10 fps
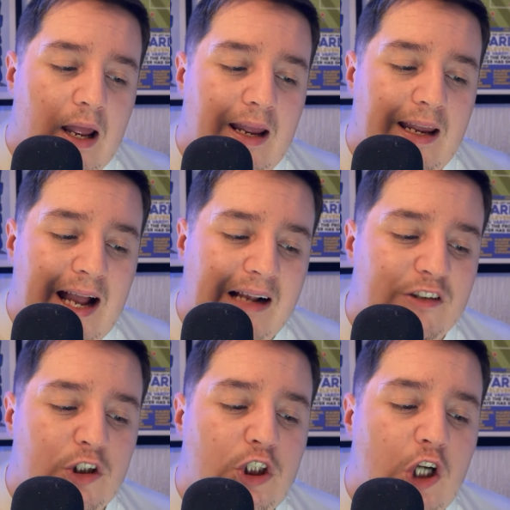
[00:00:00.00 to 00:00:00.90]
He
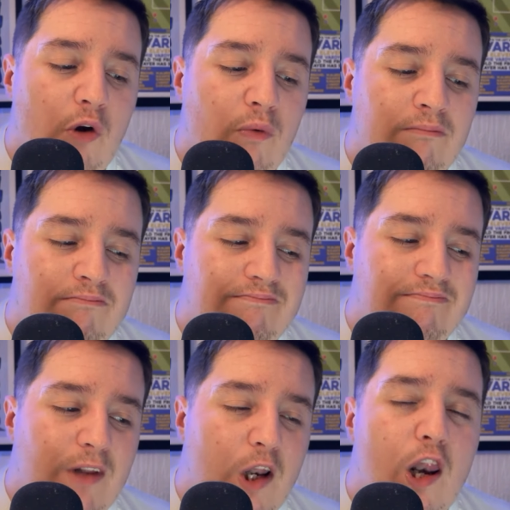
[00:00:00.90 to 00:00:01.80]
hasn't shown
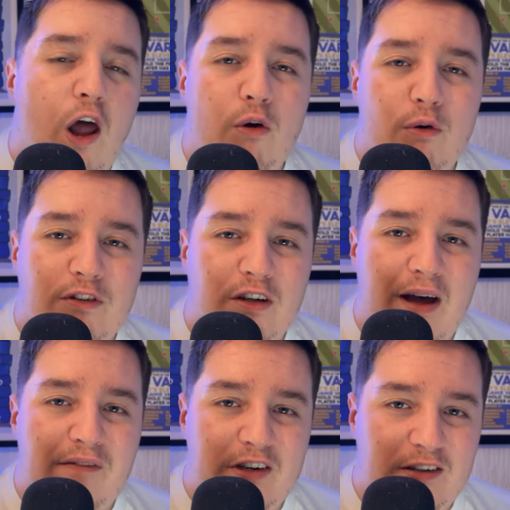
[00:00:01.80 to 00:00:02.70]
loads of
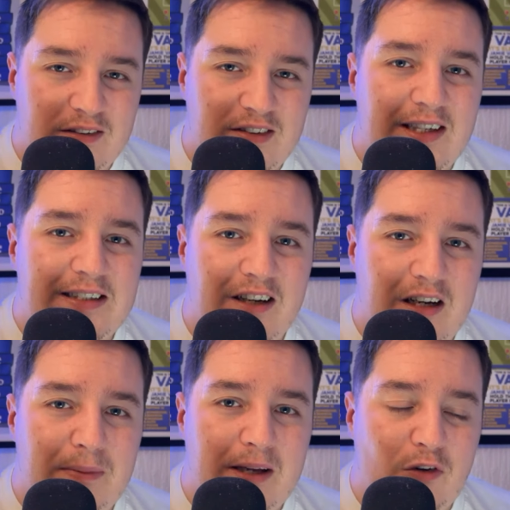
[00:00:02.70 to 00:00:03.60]
evidence that he's going
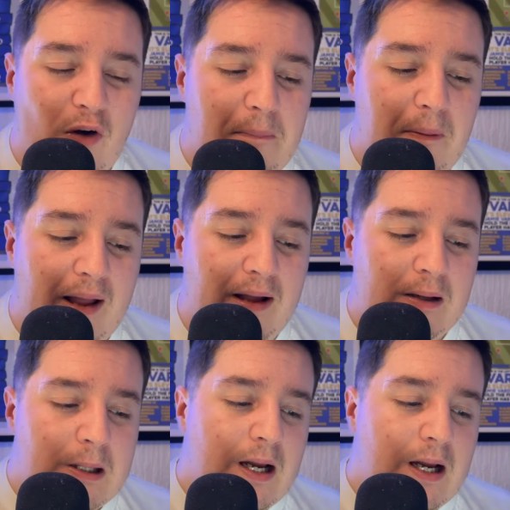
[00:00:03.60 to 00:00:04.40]
to be a great player.